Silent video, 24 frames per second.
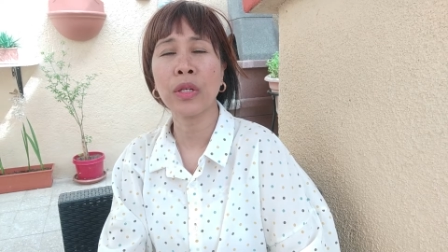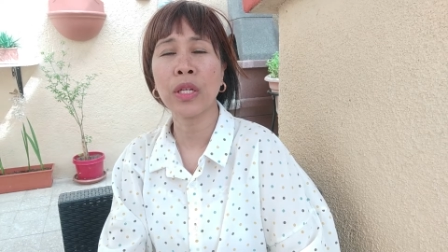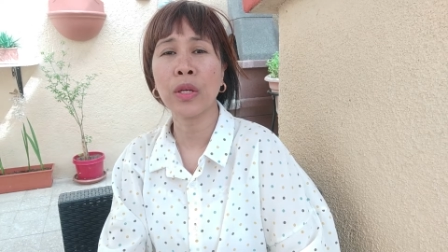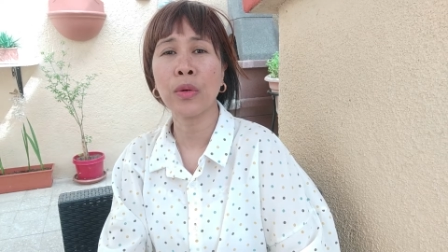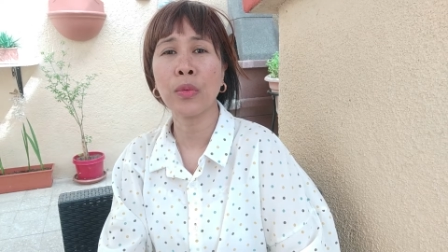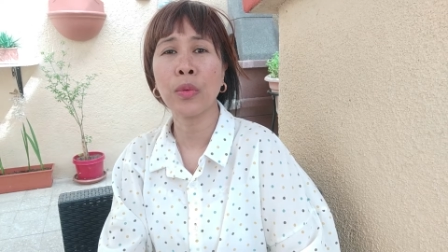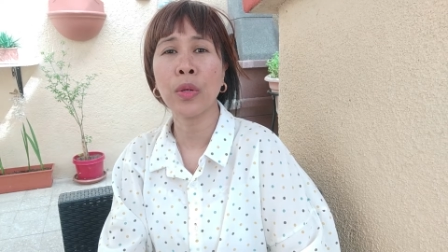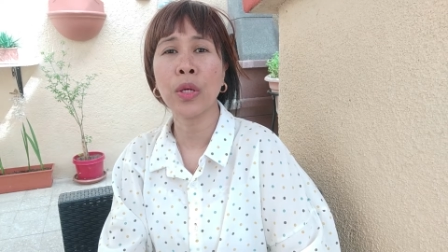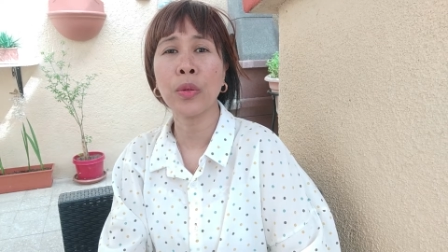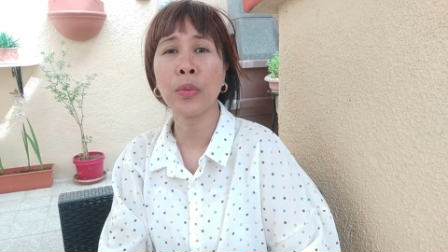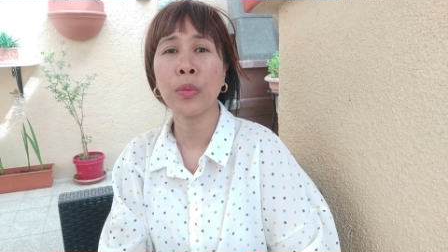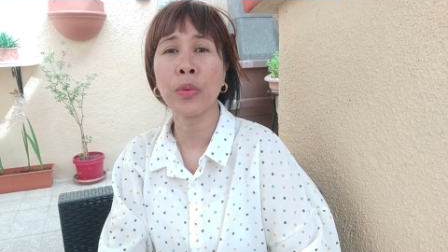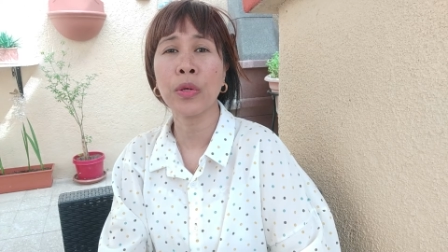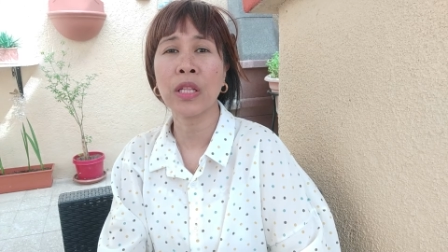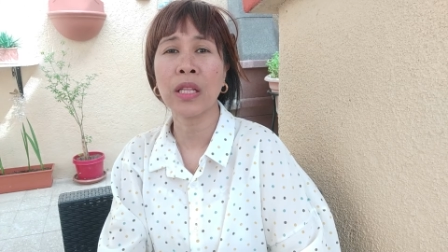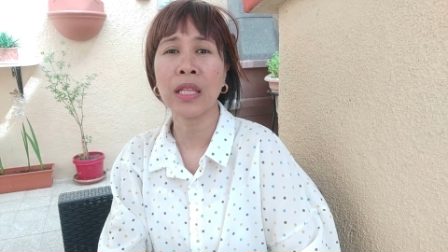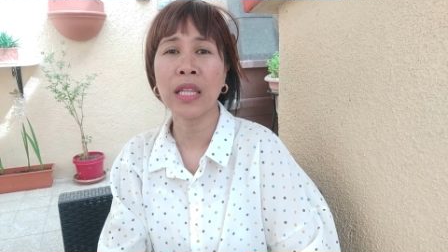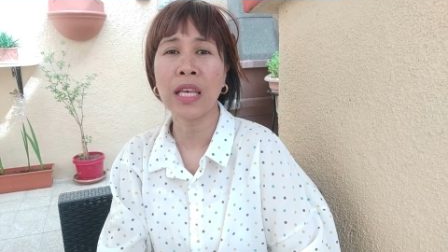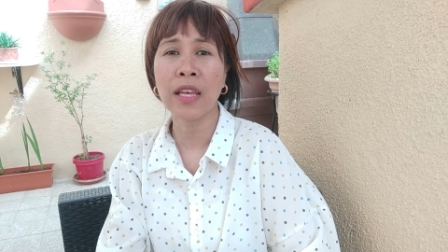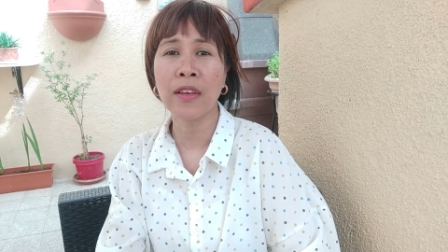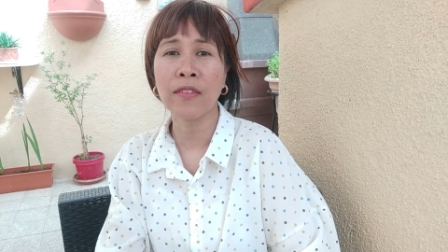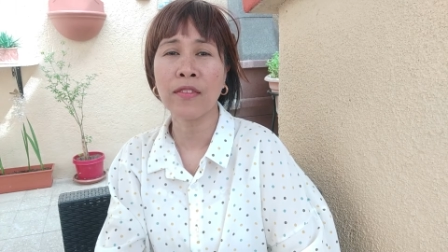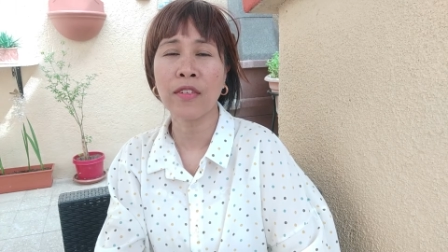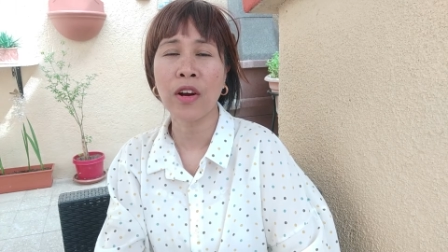we would
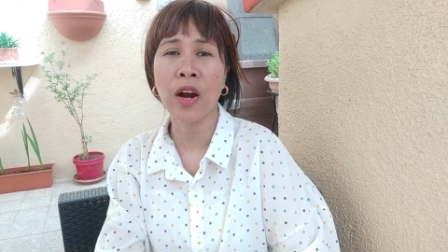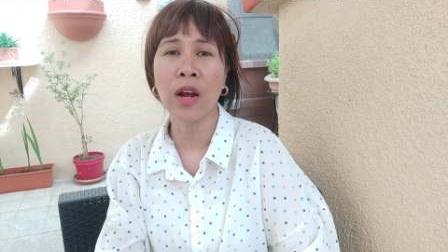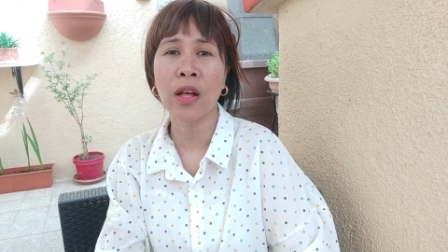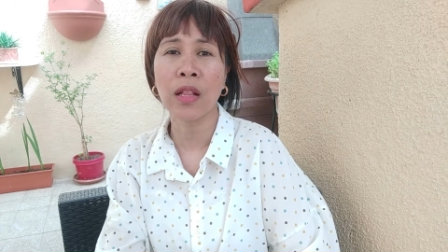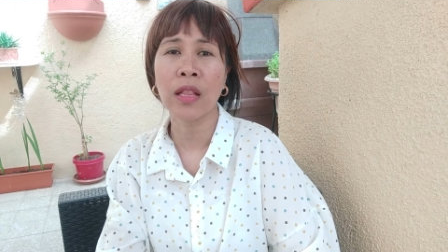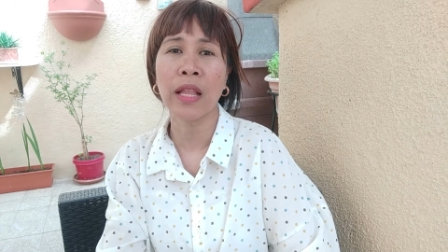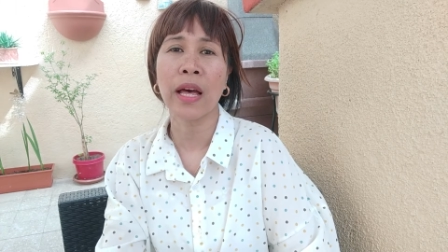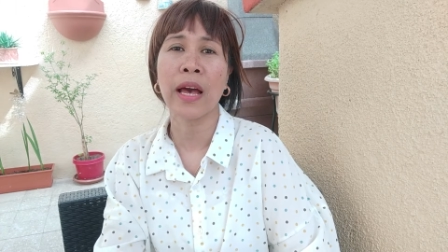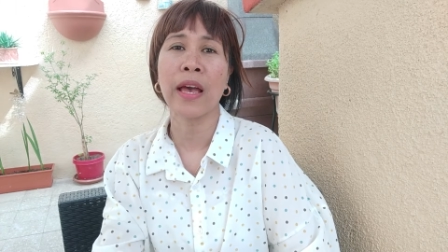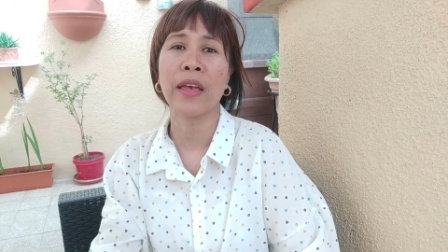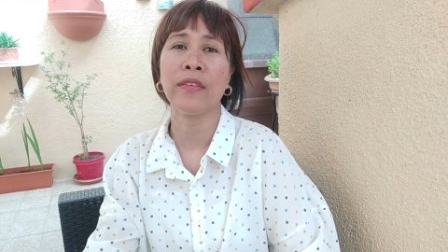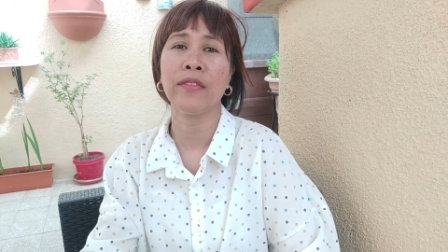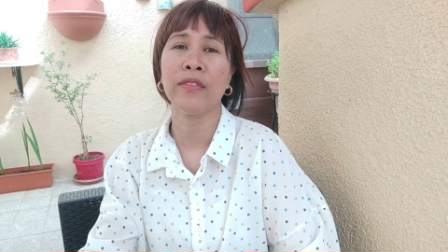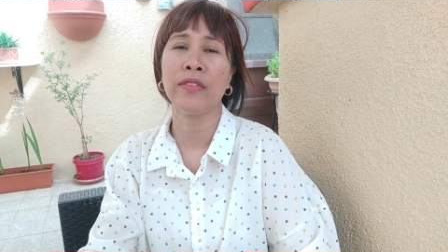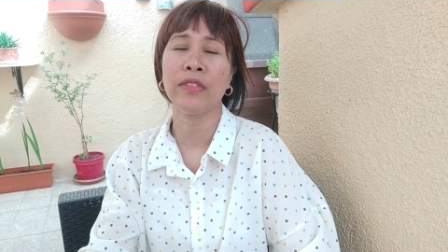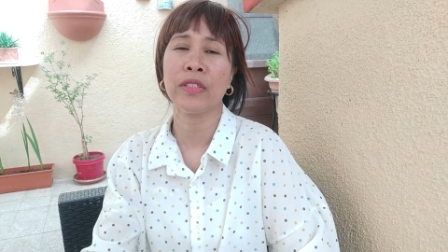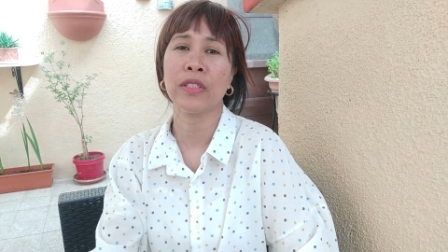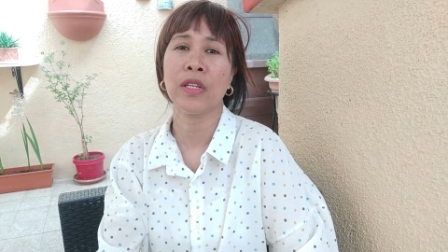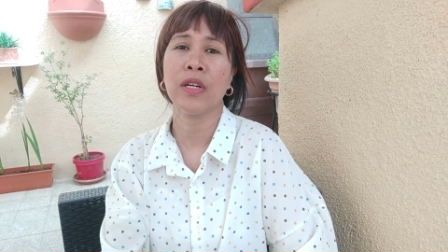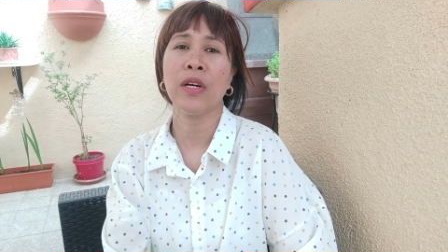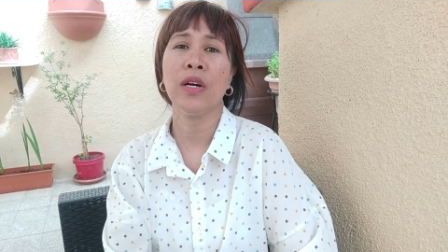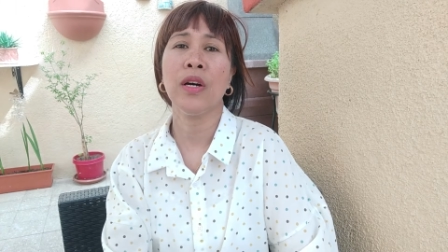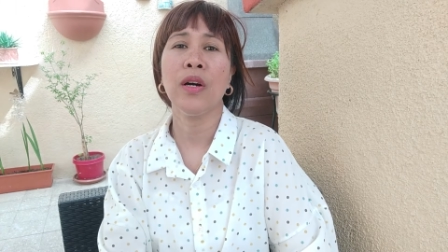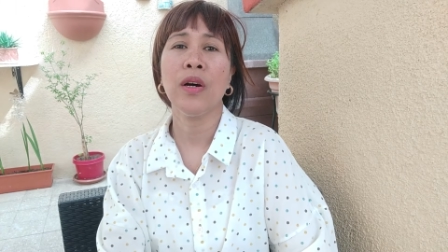live our lives.